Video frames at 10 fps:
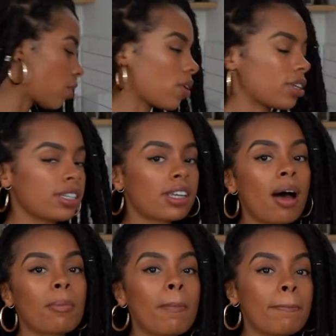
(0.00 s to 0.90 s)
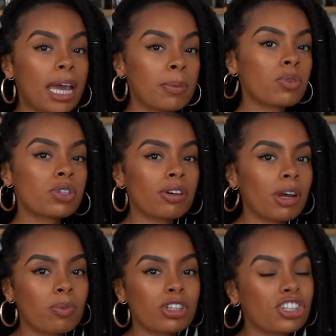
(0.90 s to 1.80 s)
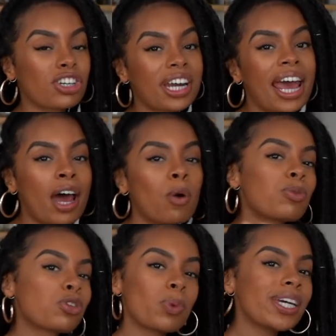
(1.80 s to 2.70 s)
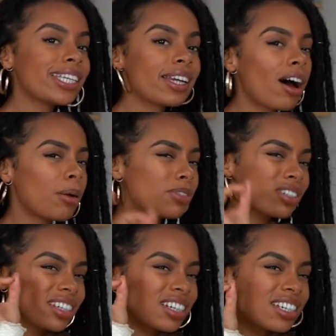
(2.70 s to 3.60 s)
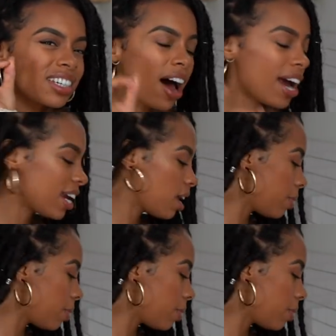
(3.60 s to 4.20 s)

got some maple syrup, which is gonna help sweeten it up just a tiny